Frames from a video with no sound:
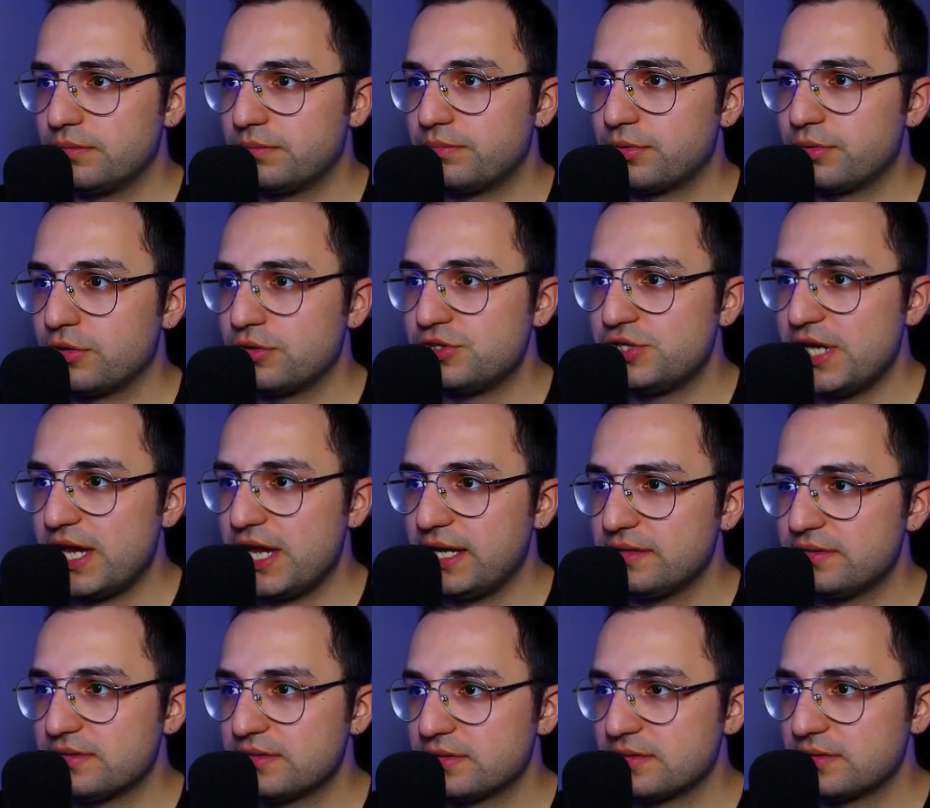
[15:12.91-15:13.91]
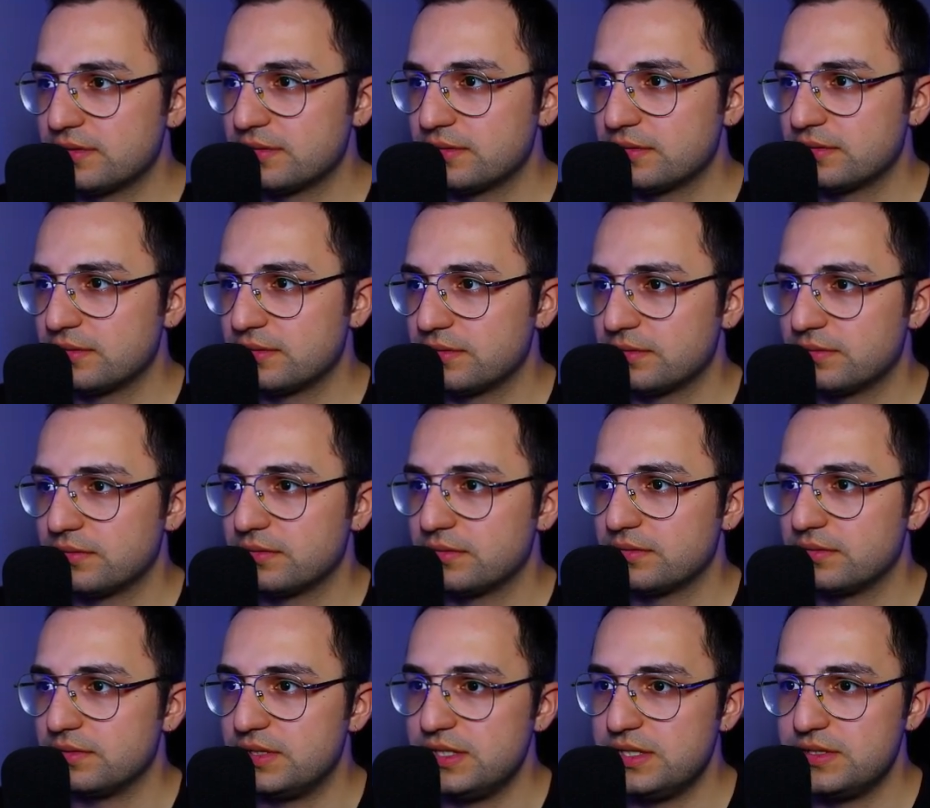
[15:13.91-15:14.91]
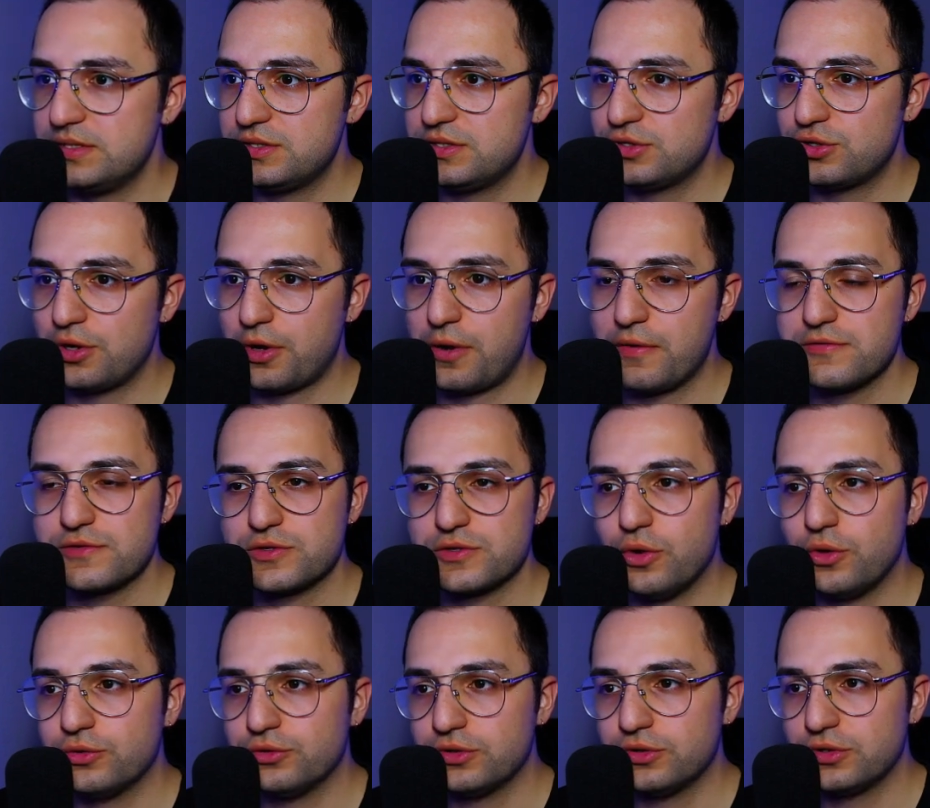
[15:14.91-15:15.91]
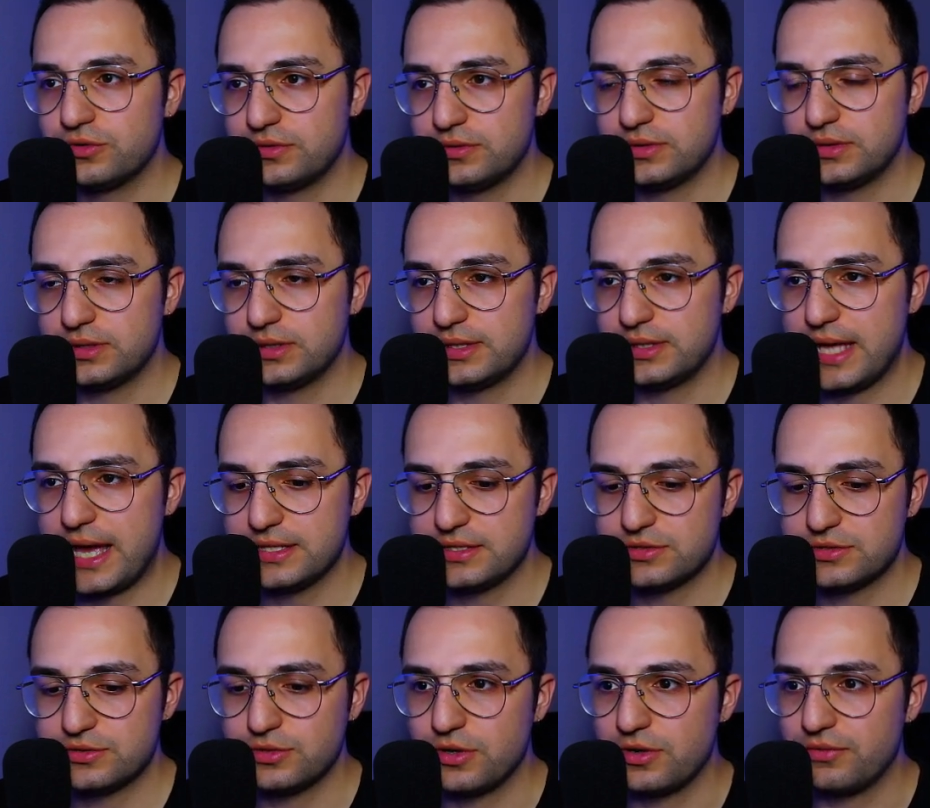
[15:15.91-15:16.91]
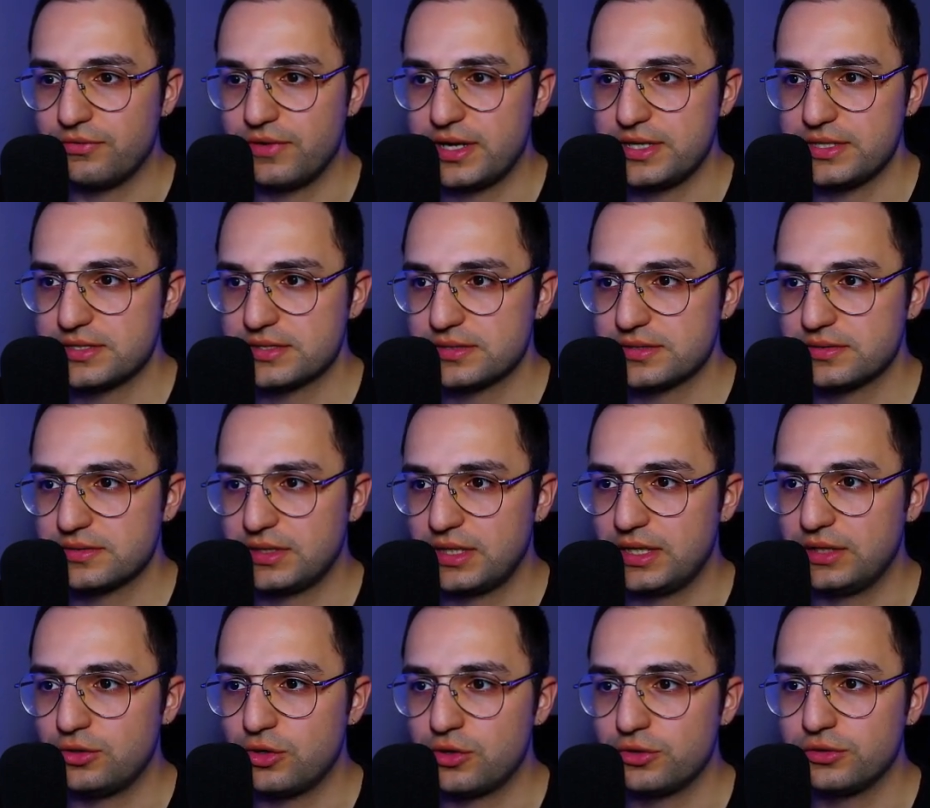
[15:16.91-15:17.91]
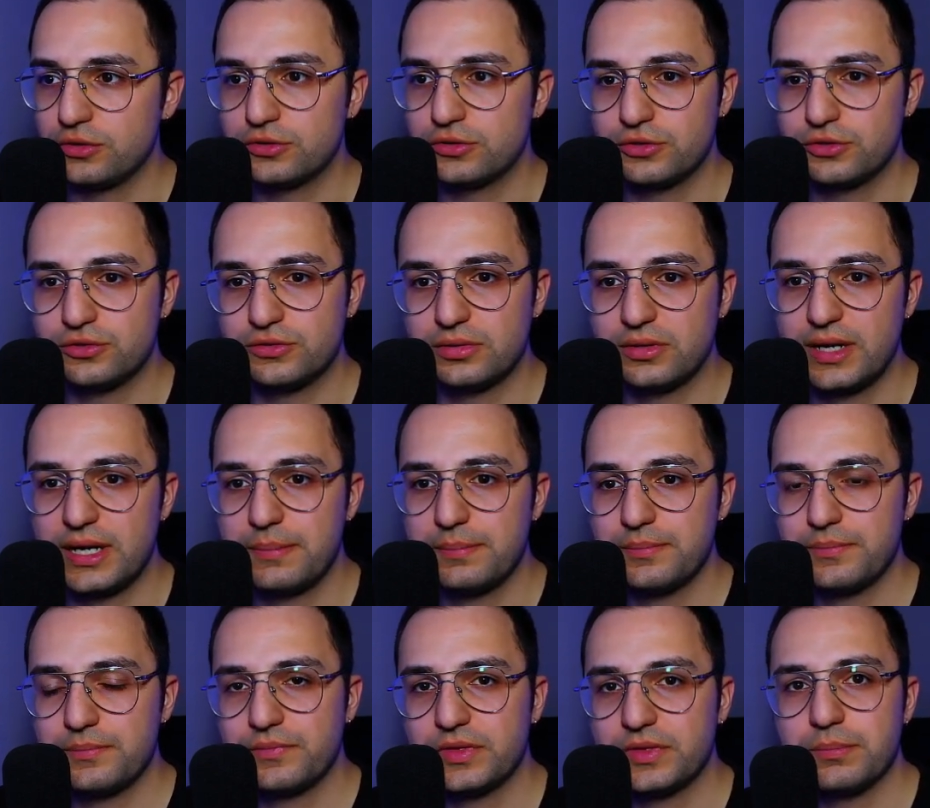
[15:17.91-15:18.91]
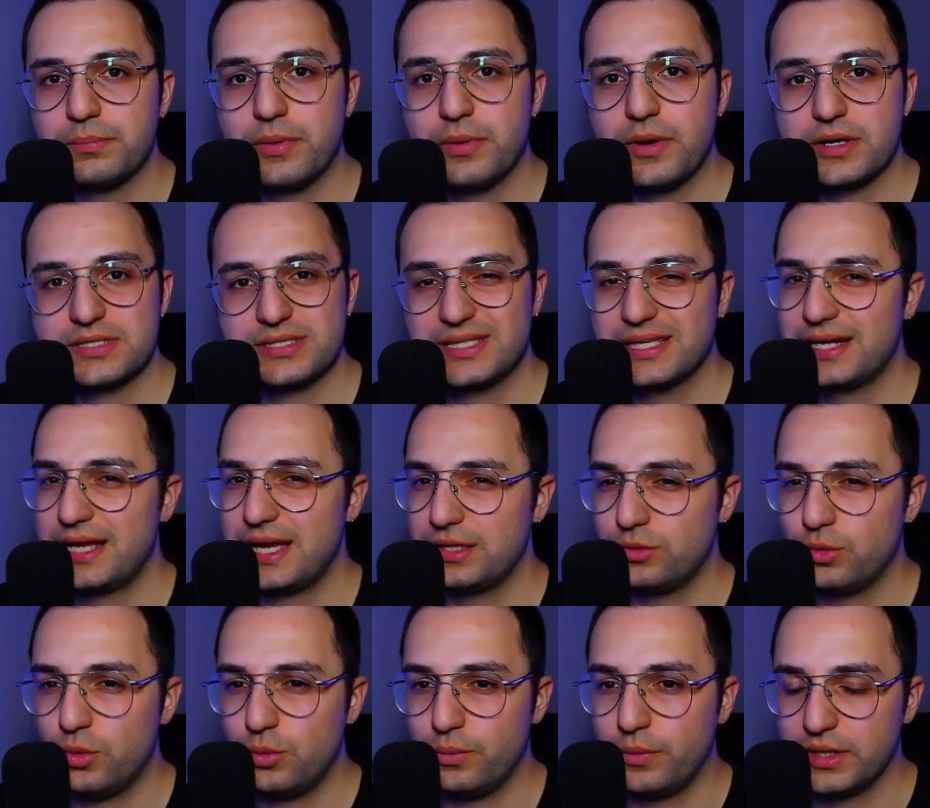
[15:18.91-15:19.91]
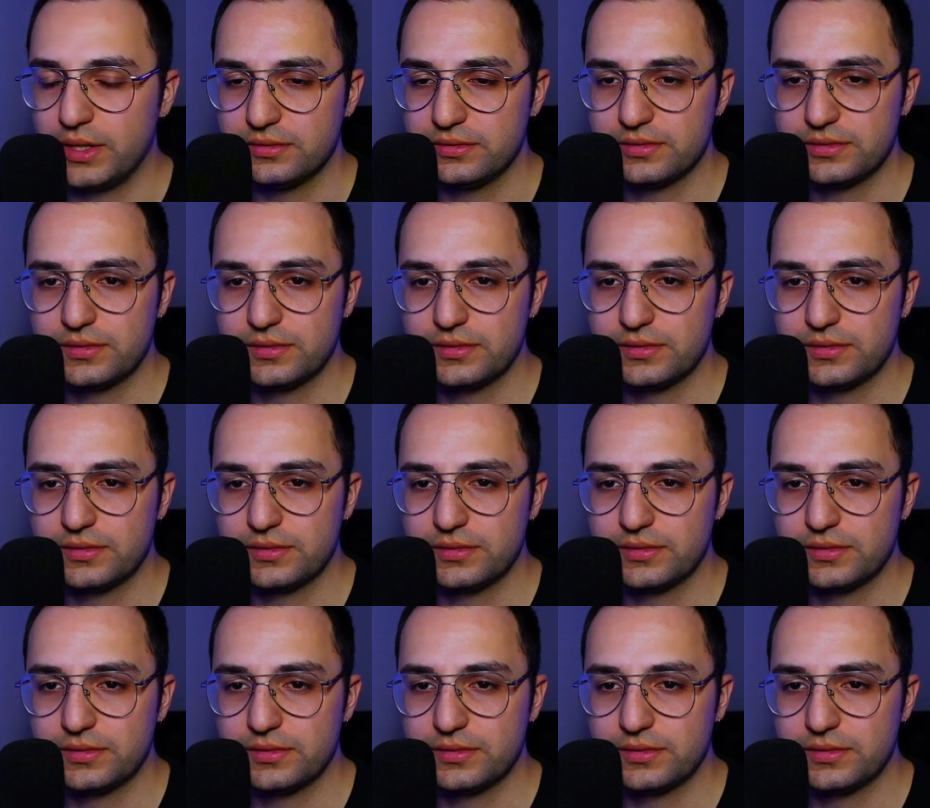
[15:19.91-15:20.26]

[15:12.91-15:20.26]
project these curves onto that surface in order to trim the parts that I don't want.